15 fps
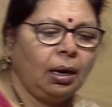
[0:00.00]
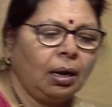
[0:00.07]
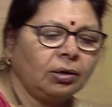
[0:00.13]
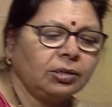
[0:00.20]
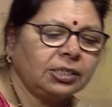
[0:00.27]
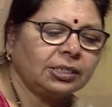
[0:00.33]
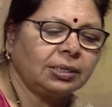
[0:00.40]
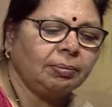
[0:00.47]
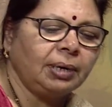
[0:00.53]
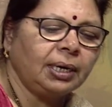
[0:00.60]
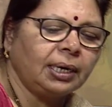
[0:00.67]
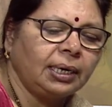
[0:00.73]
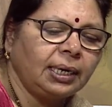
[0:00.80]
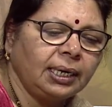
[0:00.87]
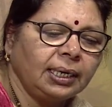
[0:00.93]
Now,
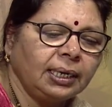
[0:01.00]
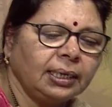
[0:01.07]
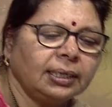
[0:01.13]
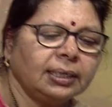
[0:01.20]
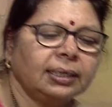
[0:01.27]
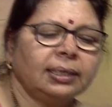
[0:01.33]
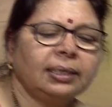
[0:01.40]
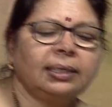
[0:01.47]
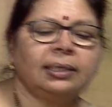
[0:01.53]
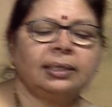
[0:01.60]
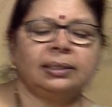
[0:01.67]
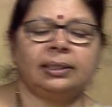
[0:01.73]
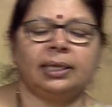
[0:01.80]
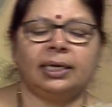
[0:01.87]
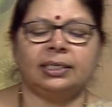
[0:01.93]
similarly
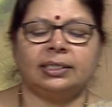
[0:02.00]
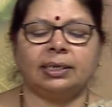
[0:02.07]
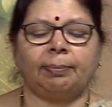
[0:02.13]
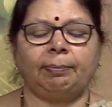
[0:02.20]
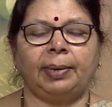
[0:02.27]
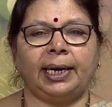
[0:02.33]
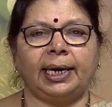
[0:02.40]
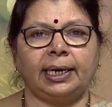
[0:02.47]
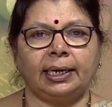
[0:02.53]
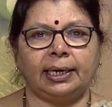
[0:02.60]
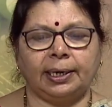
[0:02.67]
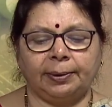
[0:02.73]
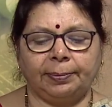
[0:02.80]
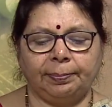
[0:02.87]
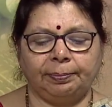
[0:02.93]
there is a
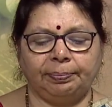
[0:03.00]
plate,